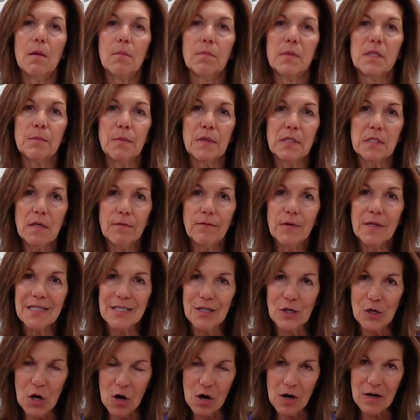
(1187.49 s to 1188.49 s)
specific
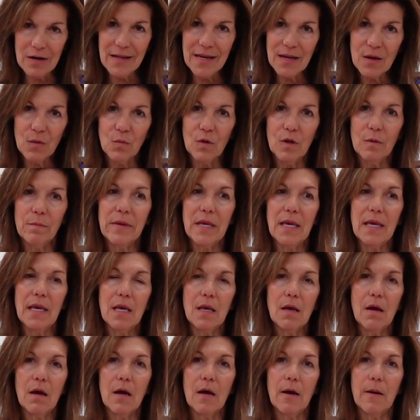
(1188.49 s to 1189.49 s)
to garlic, will
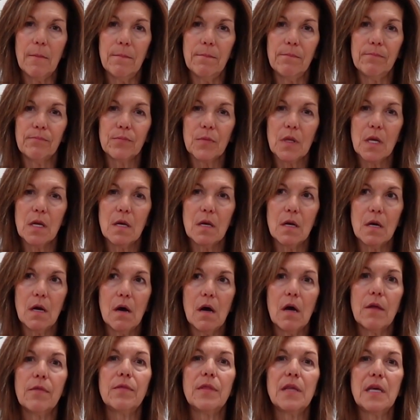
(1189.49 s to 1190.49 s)
be on
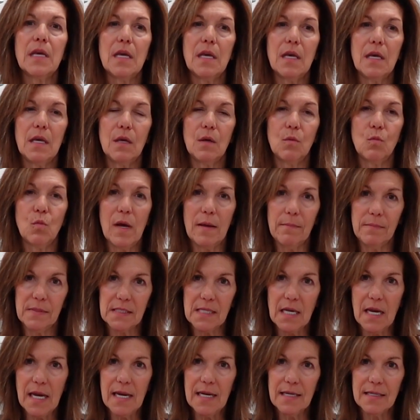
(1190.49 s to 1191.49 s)
the
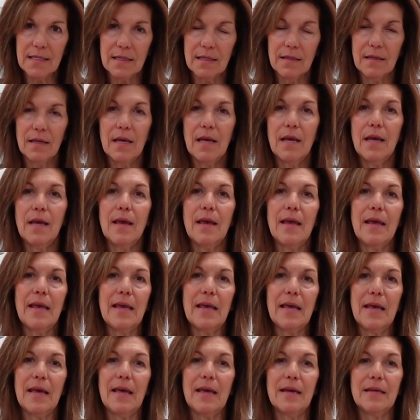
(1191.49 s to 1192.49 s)
website.
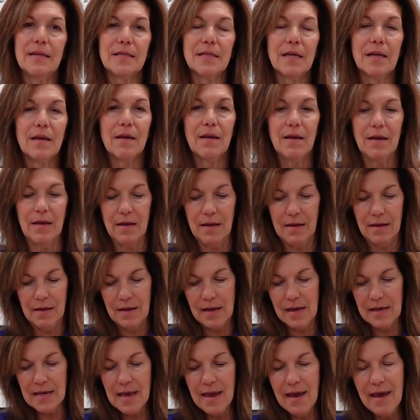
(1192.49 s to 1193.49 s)
And
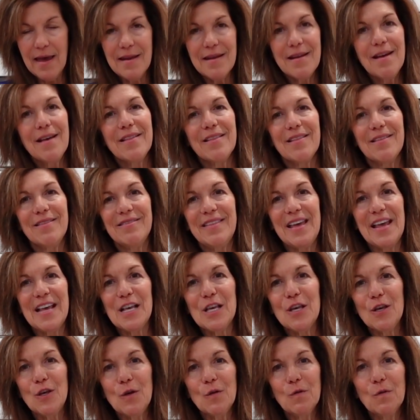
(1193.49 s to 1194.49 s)
again,
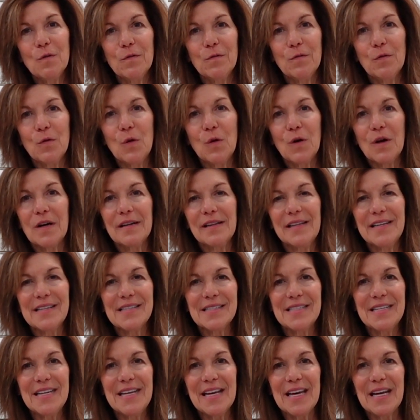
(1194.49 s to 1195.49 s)
thank you for
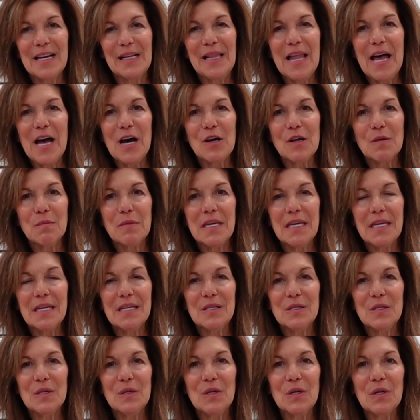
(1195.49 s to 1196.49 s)
listening and allowing me
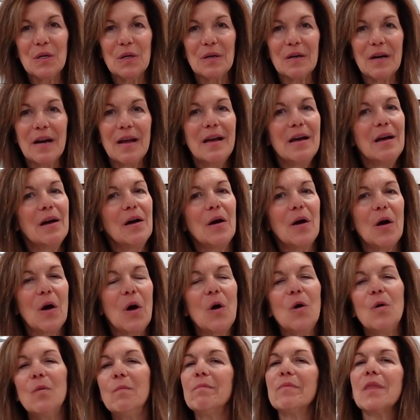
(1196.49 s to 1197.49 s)
into your
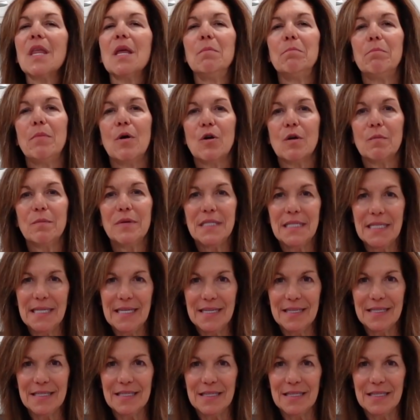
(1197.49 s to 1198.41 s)
home. Bon appetit.